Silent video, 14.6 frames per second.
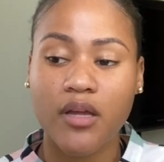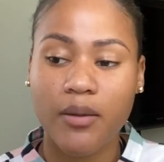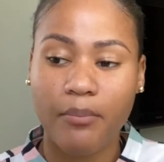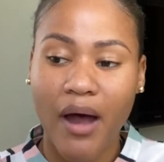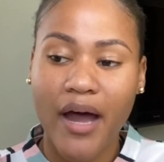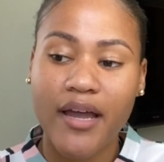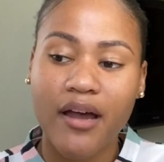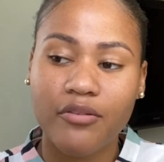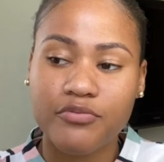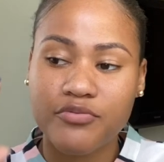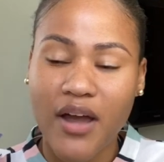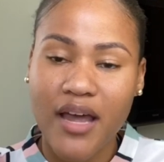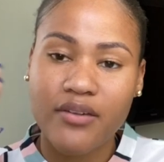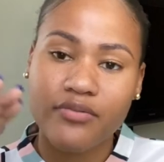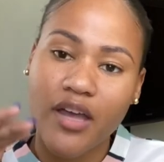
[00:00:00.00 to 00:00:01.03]
buy a
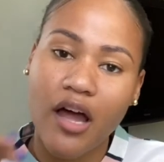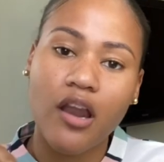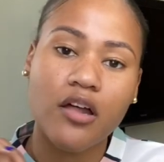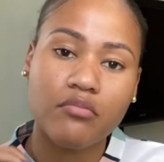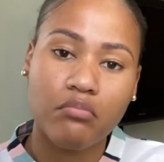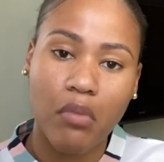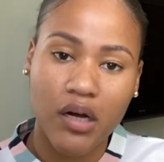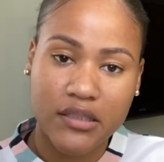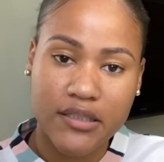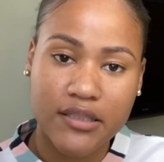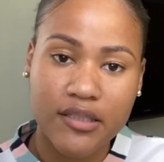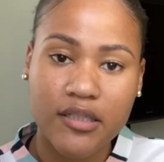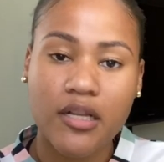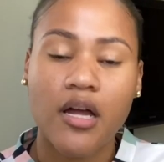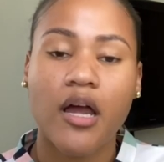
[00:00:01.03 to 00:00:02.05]
5-gallon
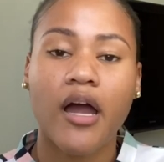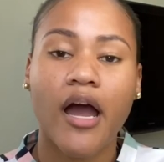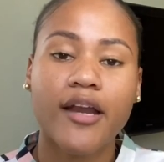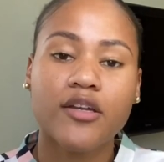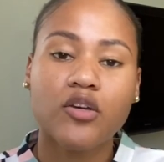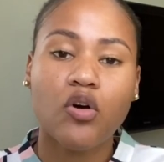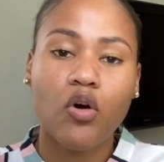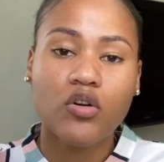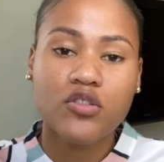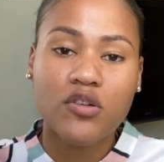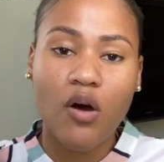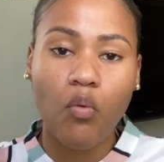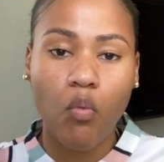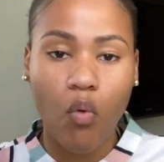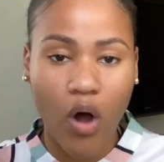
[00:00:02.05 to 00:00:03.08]
bottle and go to a
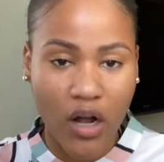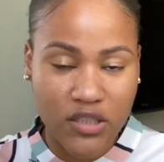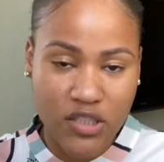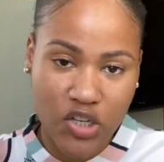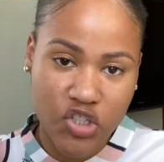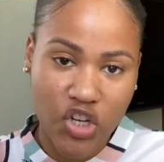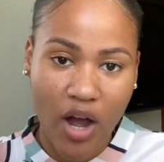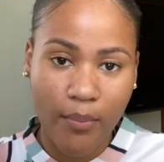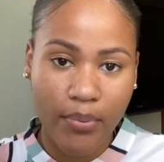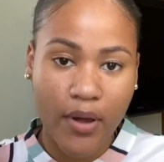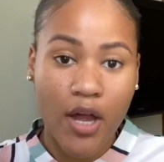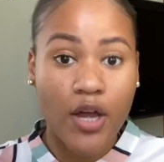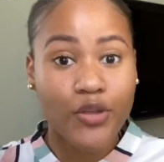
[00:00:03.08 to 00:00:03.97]
water shop.